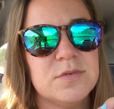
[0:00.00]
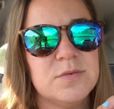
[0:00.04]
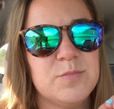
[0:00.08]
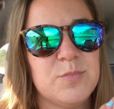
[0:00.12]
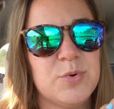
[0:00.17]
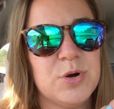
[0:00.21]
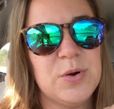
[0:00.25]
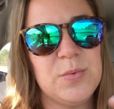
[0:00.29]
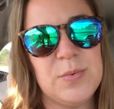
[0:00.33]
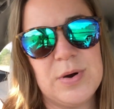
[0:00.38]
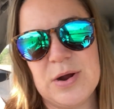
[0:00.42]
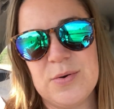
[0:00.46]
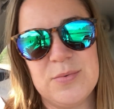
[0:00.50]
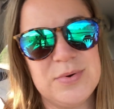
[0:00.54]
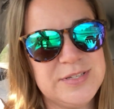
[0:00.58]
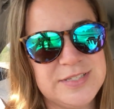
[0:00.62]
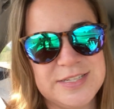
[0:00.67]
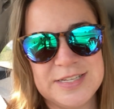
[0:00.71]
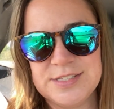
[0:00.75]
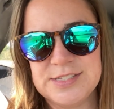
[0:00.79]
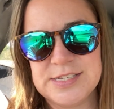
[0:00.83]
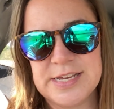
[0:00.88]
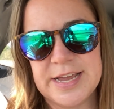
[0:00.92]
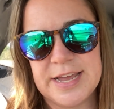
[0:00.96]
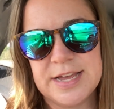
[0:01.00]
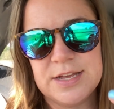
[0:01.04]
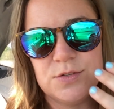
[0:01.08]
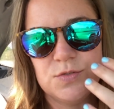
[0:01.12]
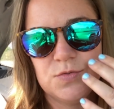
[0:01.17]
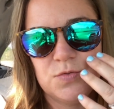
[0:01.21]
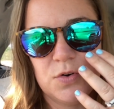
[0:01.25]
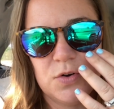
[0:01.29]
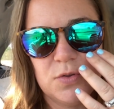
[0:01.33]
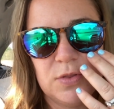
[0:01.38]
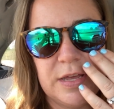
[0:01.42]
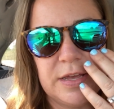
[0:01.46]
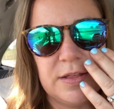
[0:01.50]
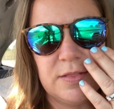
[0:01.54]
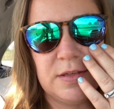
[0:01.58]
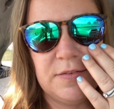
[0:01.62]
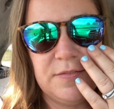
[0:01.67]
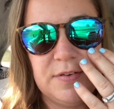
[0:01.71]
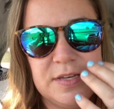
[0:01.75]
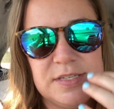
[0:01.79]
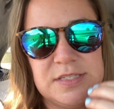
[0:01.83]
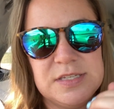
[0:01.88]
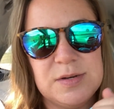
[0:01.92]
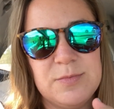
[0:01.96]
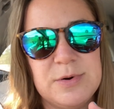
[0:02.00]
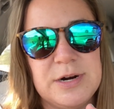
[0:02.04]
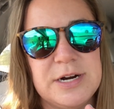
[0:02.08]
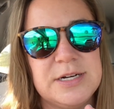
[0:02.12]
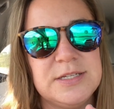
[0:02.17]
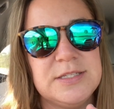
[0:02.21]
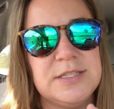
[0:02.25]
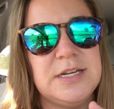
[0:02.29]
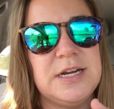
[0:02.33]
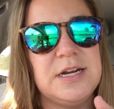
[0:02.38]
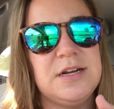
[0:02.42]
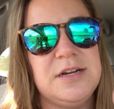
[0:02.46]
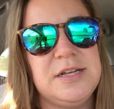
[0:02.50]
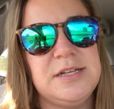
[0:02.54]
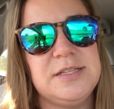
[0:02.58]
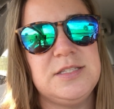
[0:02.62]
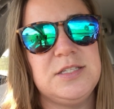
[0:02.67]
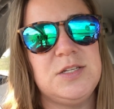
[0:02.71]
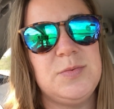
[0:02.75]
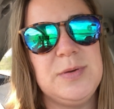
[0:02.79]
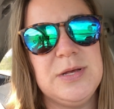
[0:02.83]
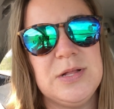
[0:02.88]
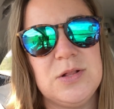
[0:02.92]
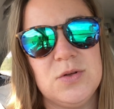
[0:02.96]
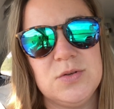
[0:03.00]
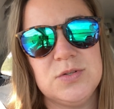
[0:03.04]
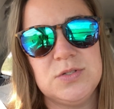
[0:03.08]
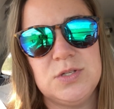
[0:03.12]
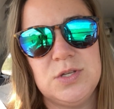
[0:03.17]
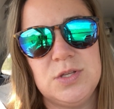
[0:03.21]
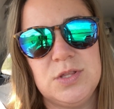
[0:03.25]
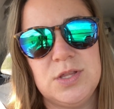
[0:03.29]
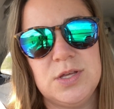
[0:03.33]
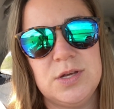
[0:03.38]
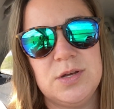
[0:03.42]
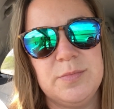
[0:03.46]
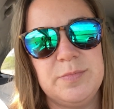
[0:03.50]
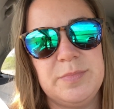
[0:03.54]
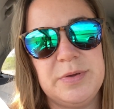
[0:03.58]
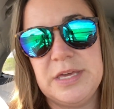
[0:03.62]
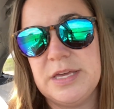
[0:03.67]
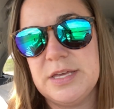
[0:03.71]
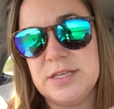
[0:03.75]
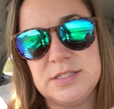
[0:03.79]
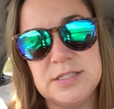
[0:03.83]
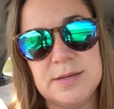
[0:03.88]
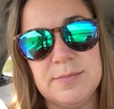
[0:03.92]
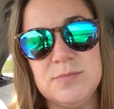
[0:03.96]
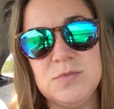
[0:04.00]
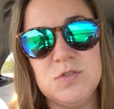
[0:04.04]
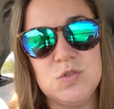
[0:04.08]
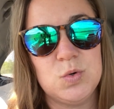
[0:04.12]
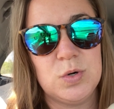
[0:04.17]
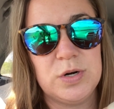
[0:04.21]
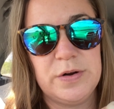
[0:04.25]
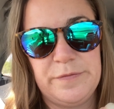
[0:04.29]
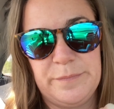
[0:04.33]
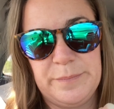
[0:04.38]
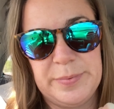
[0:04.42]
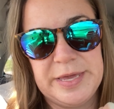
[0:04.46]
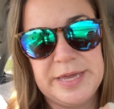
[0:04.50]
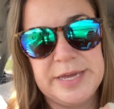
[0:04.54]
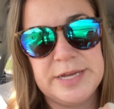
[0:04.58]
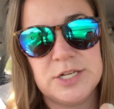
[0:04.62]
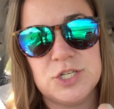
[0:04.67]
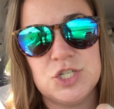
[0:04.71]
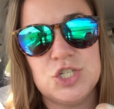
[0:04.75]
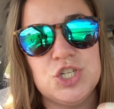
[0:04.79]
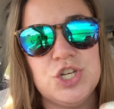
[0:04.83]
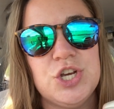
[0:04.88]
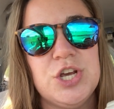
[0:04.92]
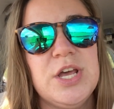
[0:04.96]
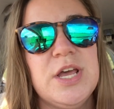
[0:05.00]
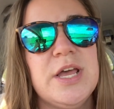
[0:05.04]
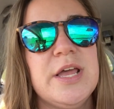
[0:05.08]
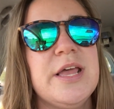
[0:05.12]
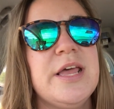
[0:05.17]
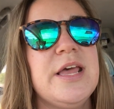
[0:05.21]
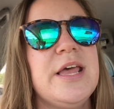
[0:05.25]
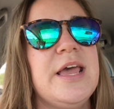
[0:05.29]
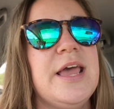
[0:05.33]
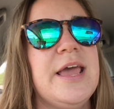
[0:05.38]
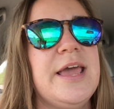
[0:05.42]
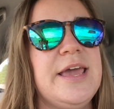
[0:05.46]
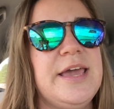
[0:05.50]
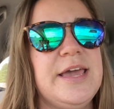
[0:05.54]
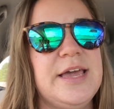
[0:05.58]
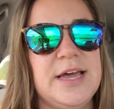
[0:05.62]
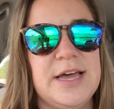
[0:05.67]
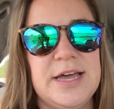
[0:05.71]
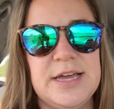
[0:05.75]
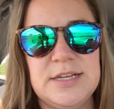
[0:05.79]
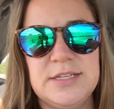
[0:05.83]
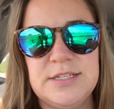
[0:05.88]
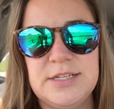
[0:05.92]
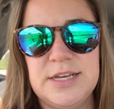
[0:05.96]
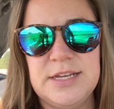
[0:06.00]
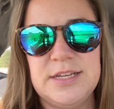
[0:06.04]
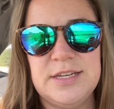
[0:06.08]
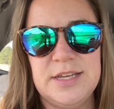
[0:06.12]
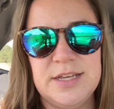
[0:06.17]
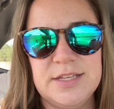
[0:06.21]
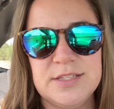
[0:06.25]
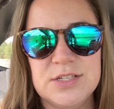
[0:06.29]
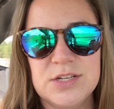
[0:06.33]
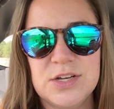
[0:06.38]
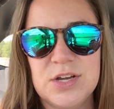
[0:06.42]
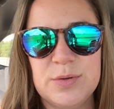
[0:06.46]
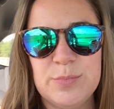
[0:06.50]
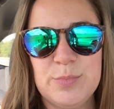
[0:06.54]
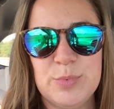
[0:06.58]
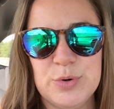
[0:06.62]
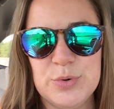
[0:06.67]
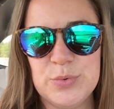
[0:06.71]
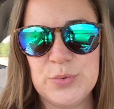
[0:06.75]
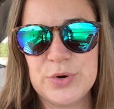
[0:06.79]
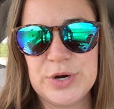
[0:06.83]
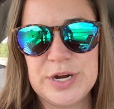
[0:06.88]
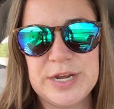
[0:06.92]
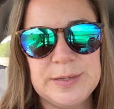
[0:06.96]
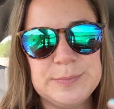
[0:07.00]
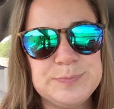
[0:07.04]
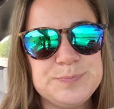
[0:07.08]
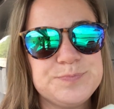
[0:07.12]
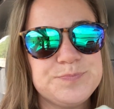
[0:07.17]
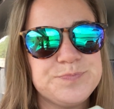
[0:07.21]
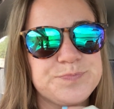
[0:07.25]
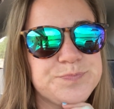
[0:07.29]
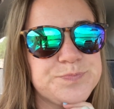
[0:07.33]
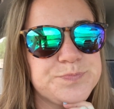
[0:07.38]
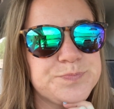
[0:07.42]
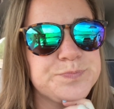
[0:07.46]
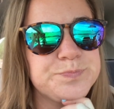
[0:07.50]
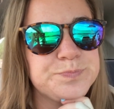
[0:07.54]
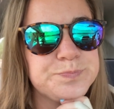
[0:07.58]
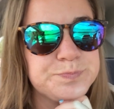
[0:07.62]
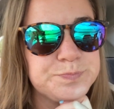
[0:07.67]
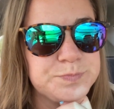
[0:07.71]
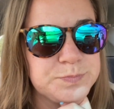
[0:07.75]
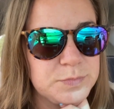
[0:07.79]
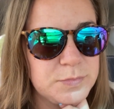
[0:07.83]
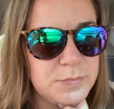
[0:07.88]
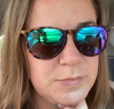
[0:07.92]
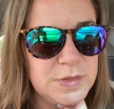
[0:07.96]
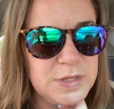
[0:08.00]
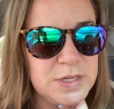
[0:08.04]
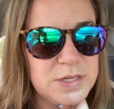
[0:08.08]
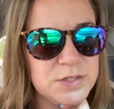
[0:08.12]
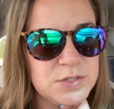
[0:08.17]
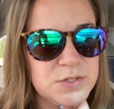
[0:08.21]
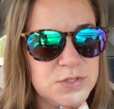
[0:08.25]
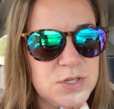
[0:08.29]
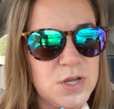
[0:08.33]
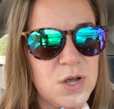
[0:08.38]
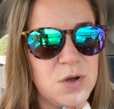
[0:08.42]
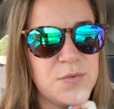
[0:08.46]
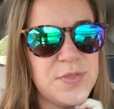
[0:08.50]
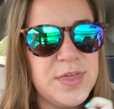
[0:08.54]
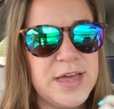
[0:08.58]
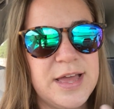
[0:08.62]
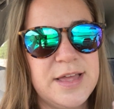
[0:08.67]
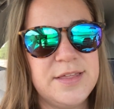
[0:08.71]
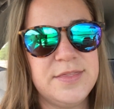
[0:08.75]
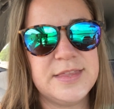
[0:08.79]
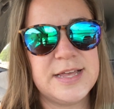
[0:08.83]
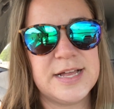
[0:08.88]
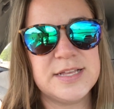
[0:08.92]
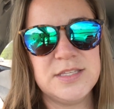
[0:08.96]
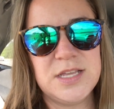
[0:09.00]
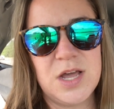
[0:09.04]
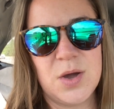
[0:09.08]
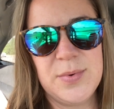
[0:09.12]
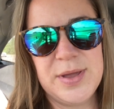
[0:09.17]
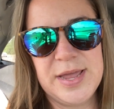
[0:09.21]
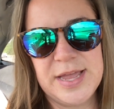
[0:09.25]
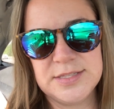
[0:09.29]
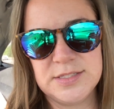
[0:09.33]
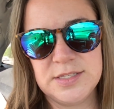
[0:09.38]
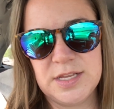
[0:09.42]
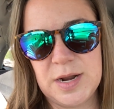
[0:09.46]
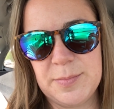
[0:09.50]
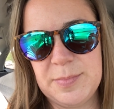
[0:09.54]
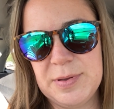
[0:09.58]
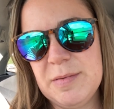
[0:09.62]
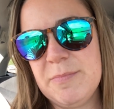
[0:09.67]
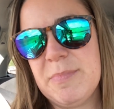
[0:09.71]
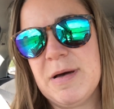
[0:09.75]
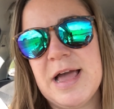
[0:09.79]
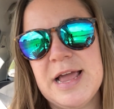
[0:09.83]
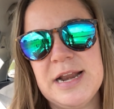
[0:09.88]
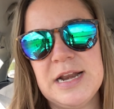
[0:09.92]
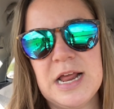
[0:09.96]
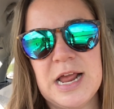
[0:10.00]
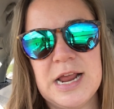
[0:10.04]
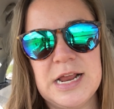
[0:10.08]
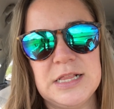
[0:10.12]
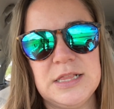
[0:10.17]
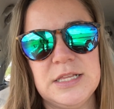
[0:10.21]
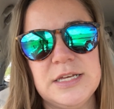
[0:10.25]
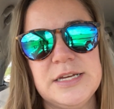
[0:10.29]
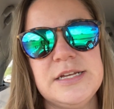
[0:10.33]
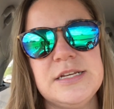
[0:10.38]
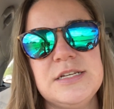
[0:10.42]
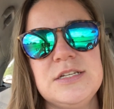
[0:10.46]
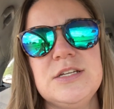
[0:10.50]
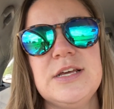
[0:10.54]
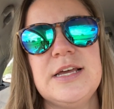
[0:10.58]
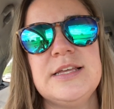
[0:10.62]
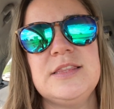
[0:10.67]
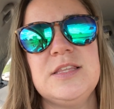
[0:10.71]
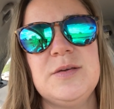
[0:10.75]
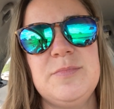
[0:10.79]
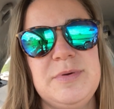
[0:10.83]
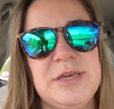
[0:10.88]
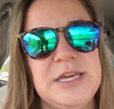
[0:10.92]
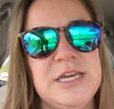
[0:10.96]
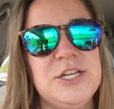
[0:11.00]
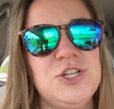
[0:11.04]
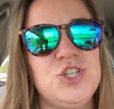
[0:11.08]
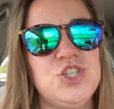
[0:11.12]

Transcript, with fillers: prerequisites, I guess, for like living somewhere is that it needs to be close to the beach, some sort of beach, and it needs a good brewery. So then that's how we ended up at Pine Island at the beach.